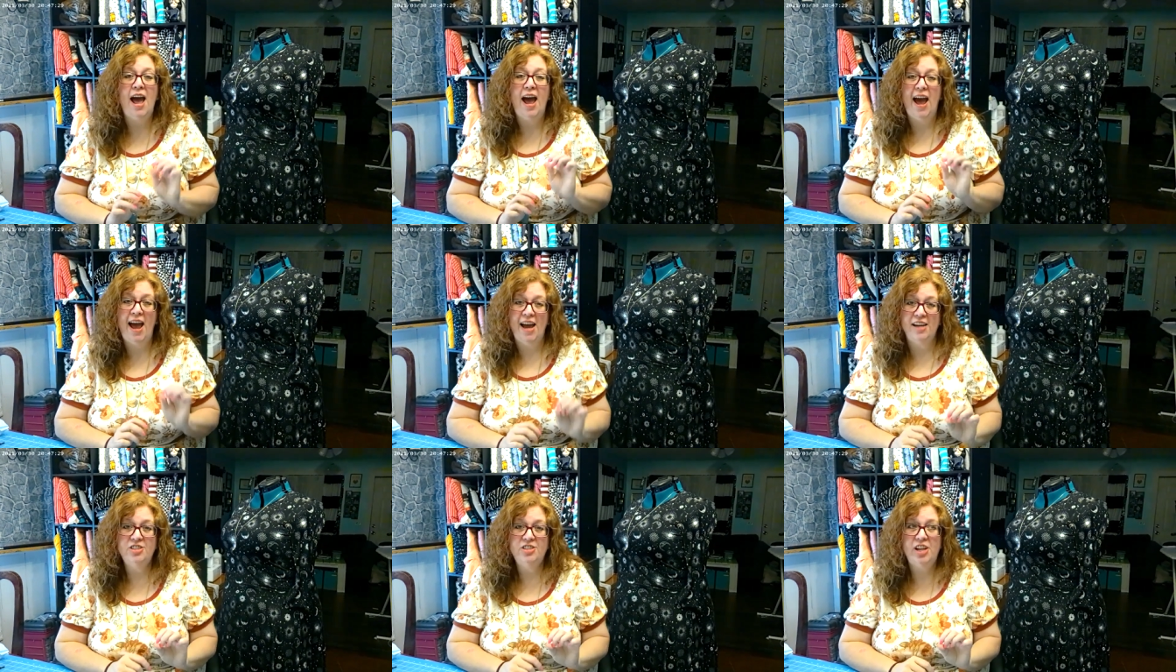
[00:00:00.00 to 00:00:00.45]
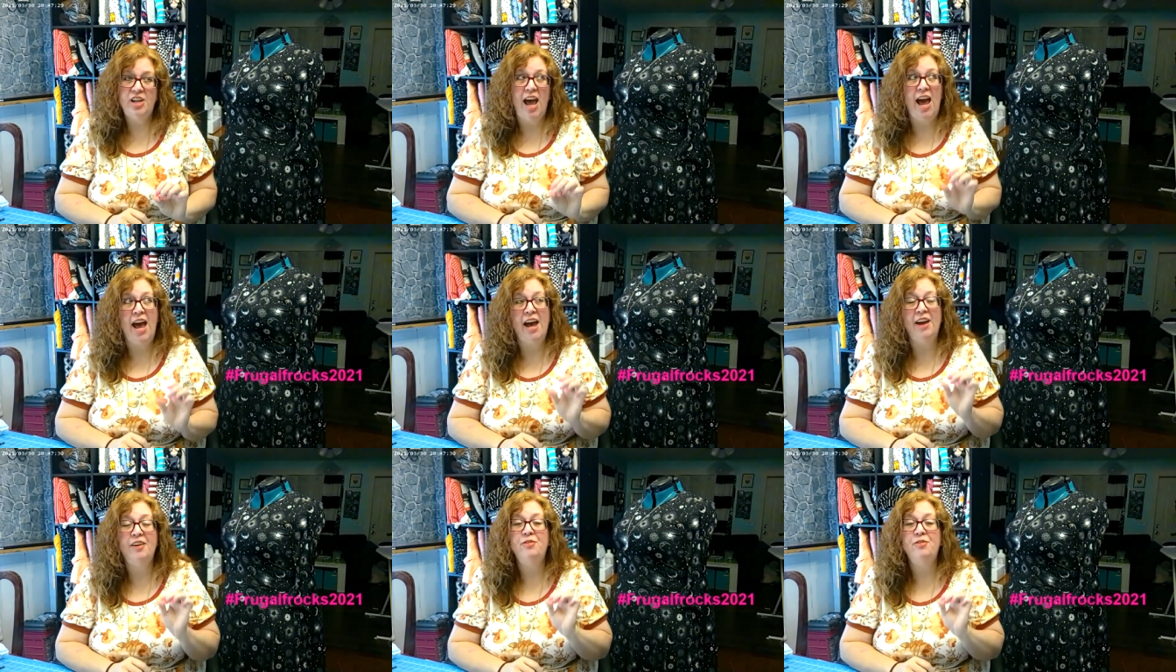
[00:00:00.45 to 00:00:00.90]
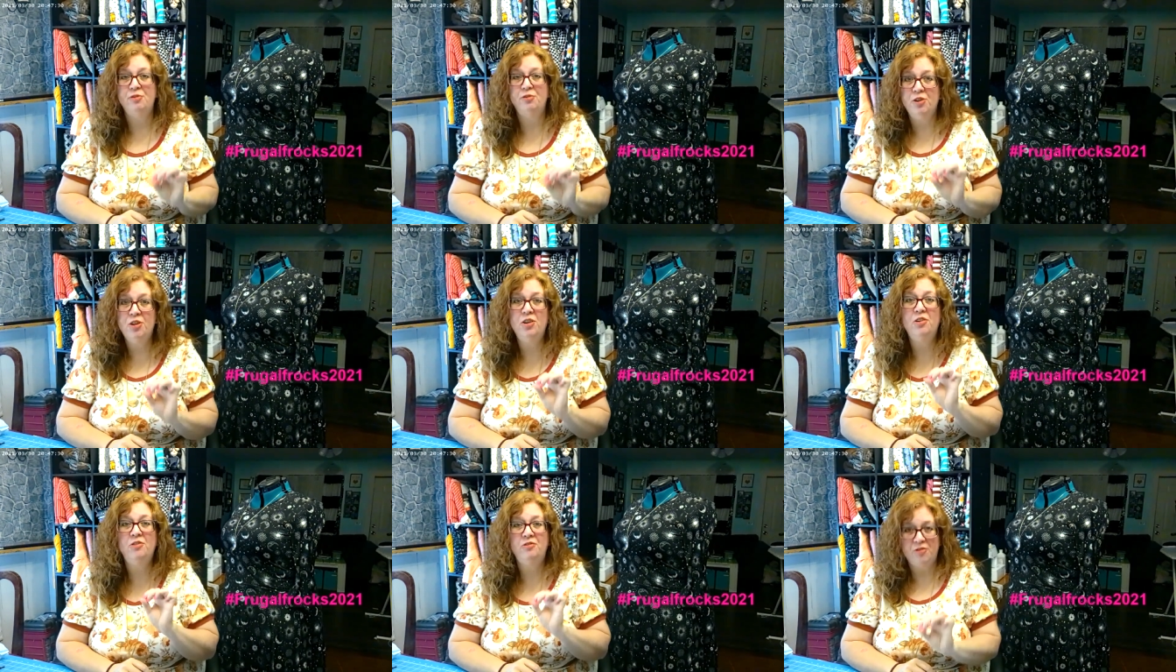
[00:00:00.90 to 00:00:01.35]
hashtag
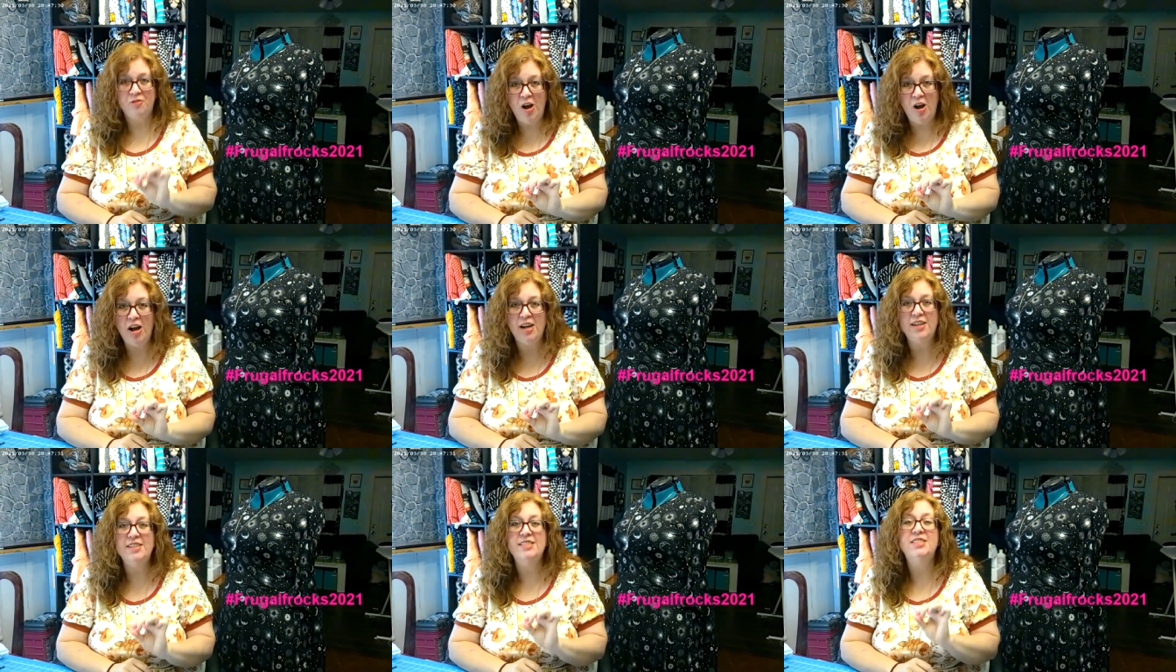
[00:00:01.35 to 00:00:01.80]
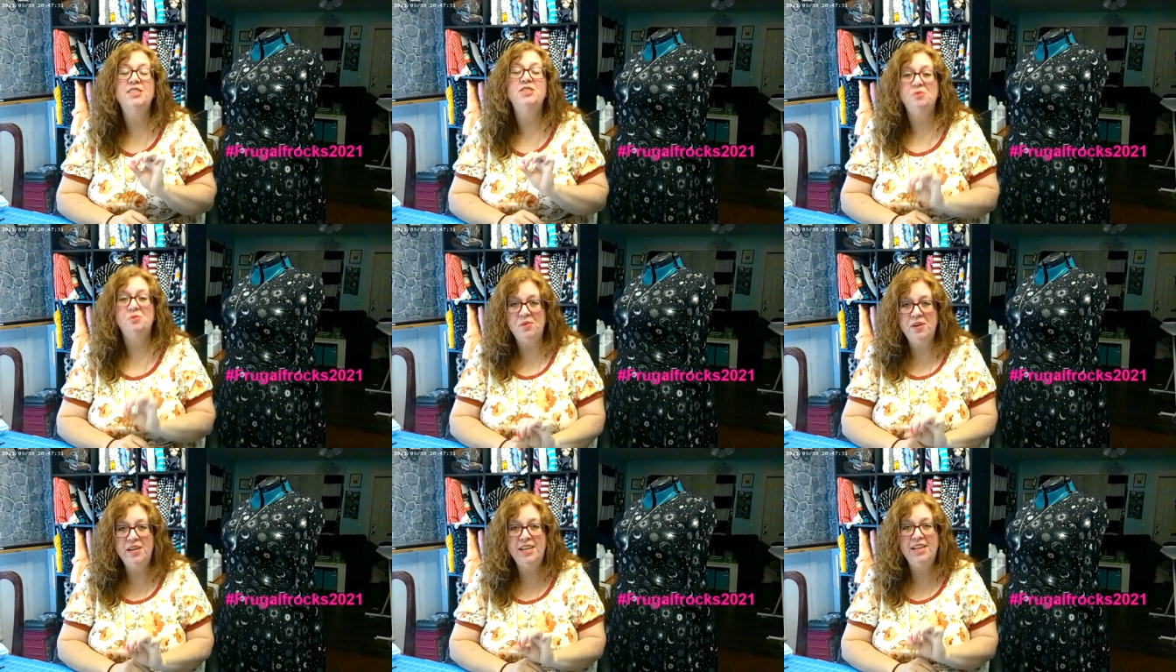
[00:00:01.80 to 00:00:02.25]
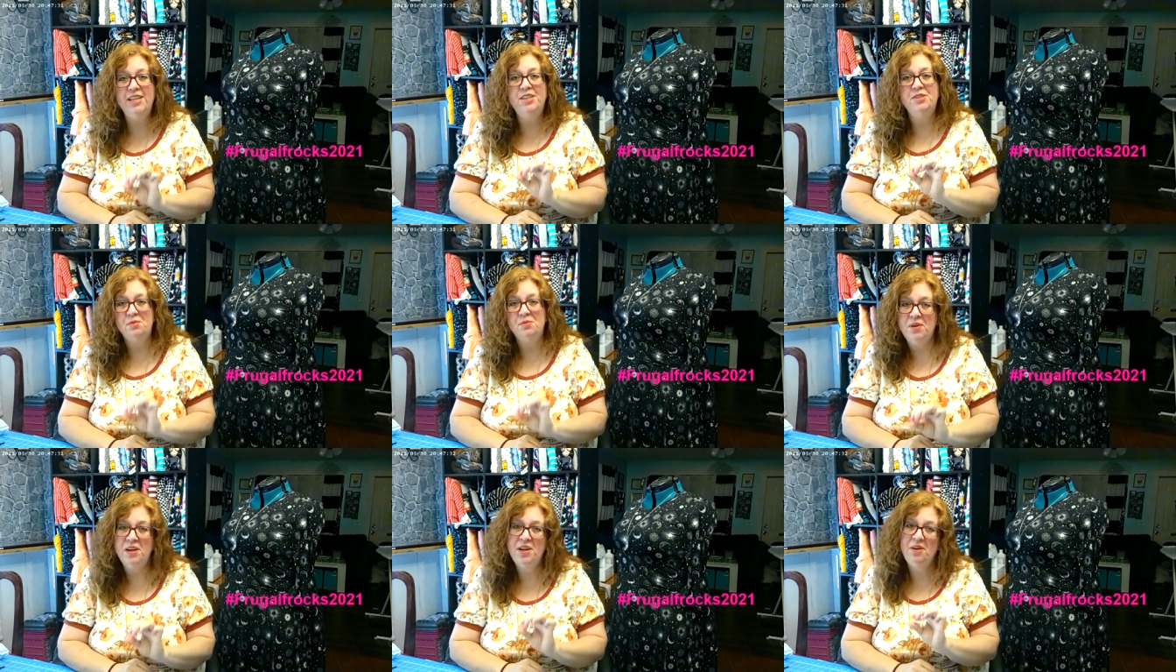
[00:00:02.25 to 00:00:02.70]
frugalfrocks
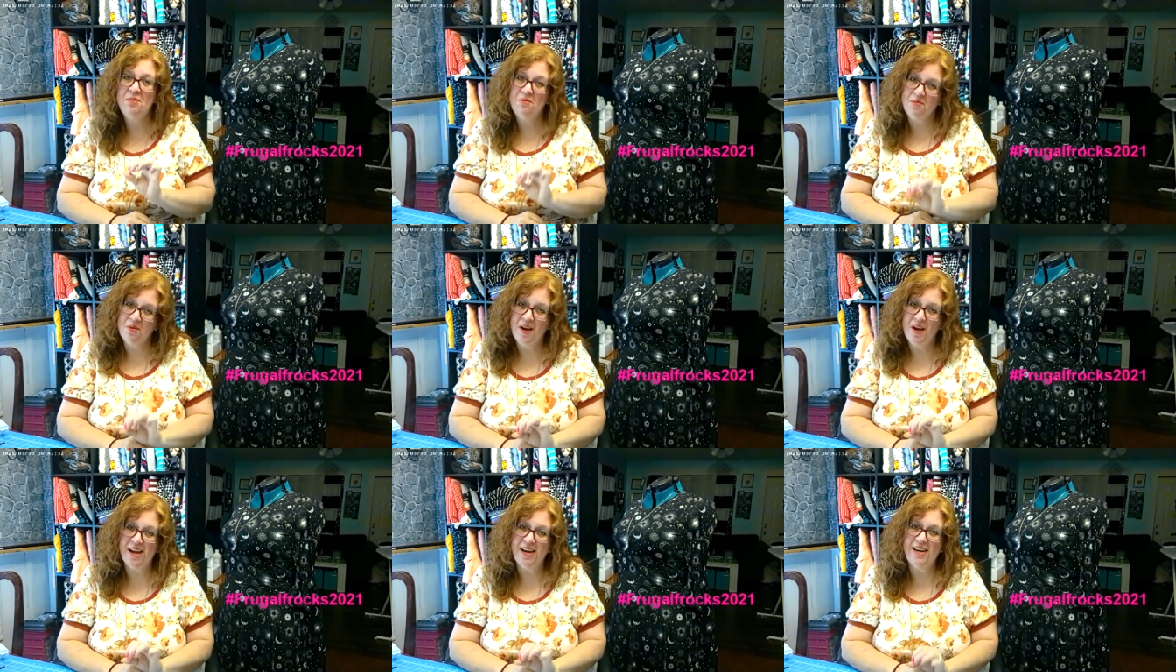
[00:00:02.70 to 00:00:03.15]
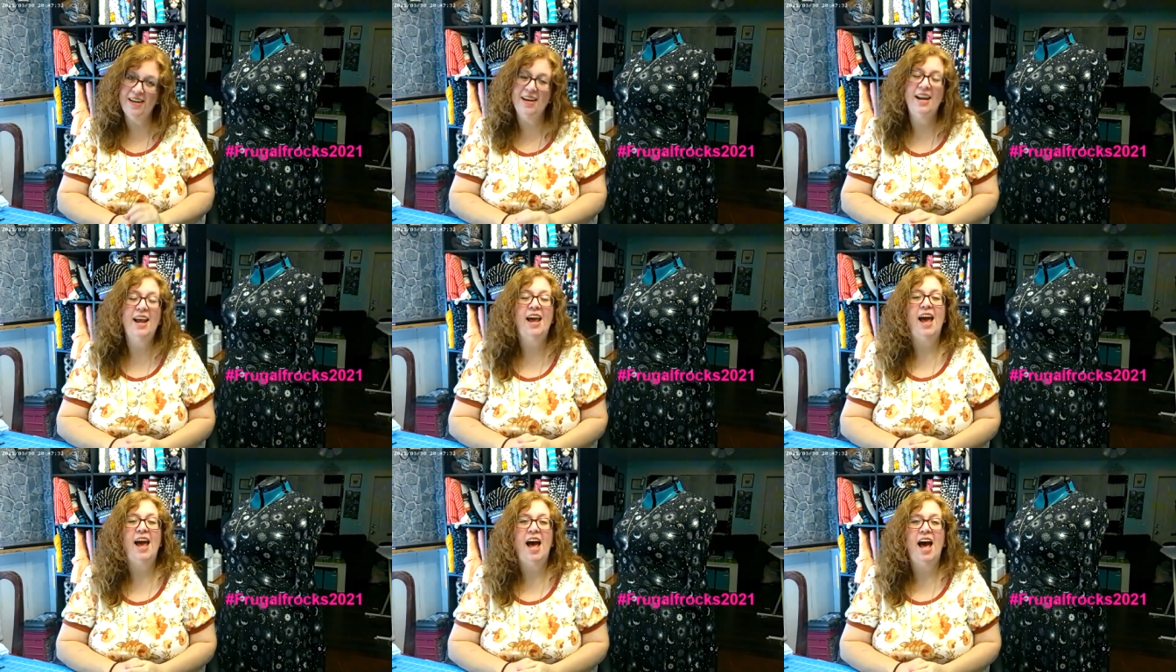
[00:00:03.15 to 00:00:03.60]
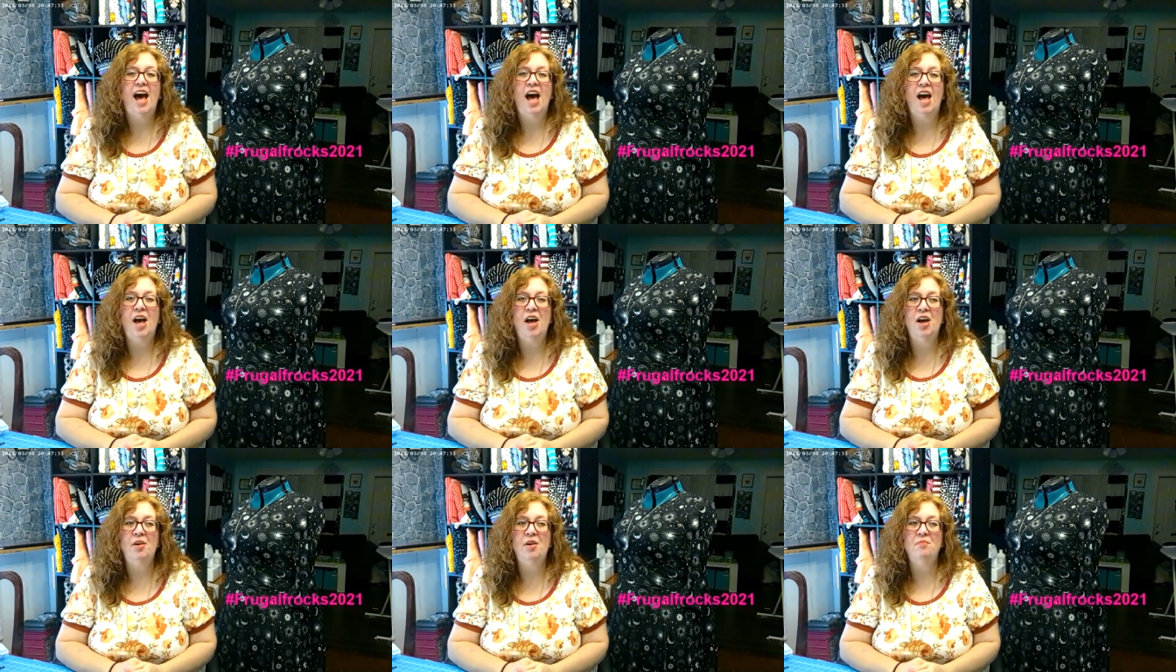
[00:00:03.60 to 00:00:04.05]
2021
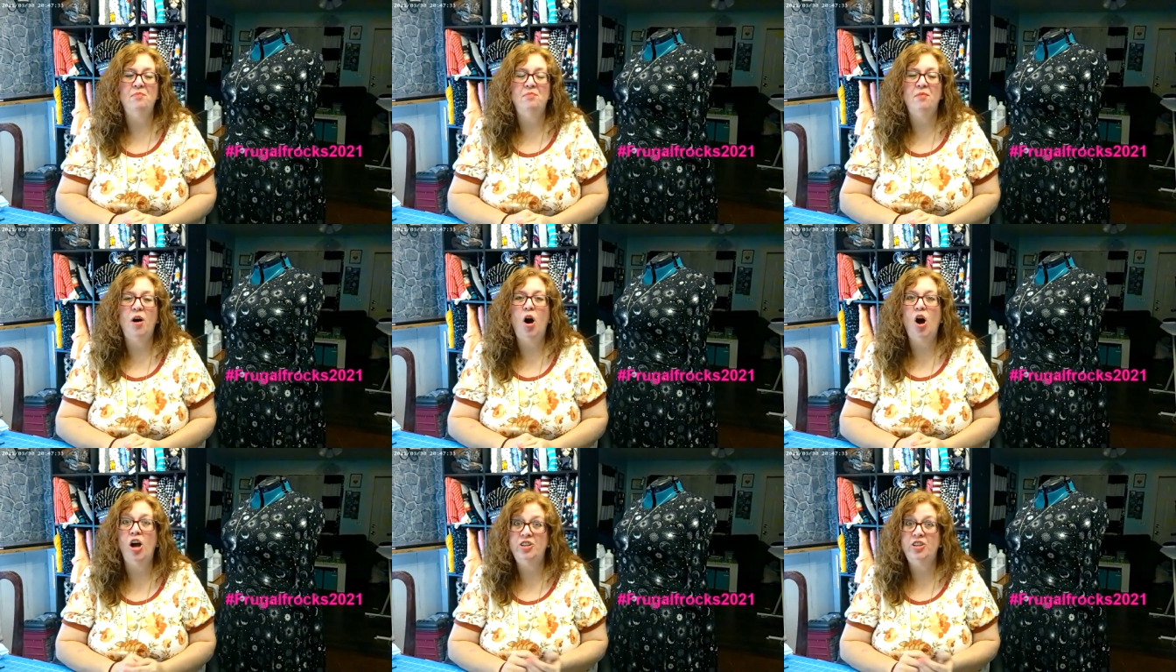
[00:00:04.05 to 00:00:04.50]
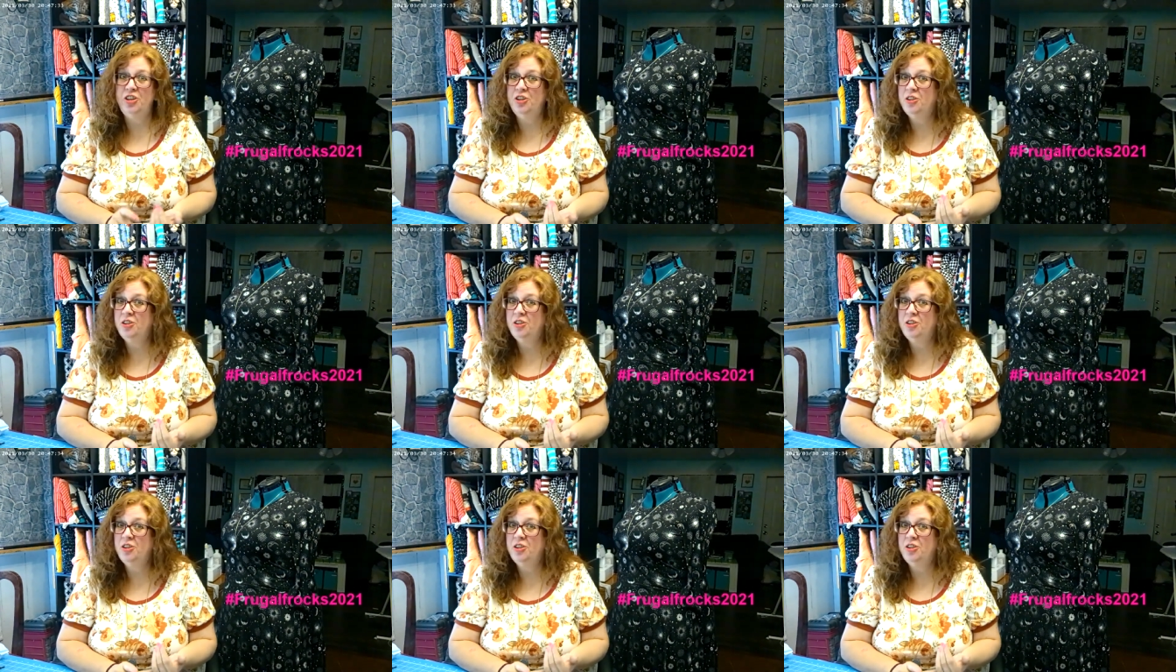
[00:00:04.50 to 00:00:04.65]
um, on